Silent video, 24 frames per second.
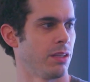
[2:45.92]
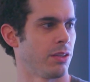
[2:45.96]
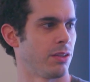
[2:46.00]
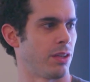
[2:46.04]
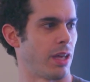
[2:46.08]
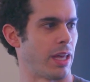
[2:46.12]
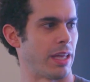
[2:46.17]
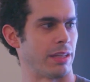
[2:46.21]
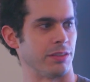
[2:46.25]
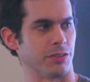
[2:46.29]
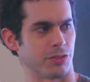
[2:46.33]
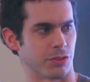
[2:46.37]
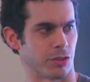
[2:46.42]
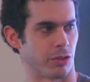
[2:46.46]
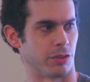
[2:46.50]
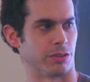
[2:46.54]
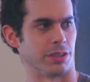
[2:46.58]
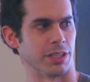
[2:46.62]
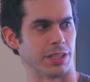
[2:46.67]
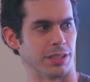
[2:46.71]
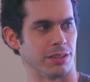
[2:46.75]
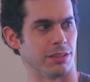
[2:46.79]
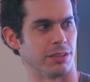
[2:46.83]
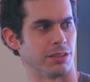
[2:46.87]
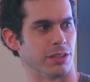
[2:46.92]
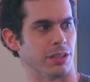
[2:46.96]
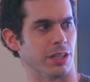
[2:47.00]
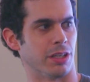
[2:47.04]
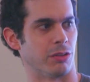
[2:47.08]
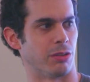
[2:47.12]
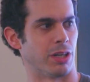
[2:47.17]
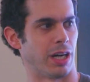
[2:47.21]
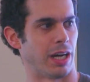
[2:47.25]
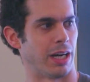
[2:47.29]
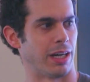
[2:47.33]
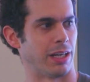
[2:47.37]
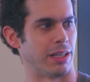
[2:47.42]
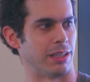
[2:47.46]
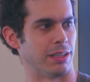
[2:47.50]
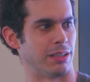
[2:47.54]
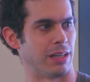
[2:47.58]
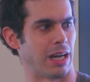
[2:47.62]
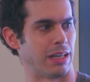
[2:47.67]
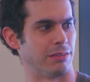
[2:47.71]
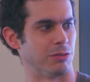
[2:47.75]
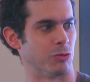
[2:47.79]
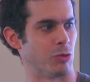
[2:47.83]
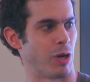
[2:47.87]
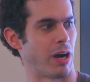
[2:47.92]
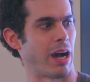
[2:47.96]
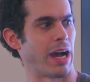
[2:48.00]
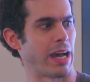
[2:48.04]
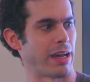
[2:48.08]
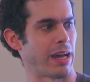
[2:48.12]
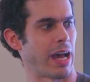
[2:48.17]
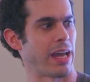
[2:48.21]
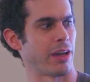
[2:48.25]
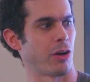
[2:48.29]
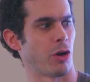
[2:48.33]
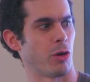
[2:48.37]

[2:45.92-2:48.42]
And certainly, I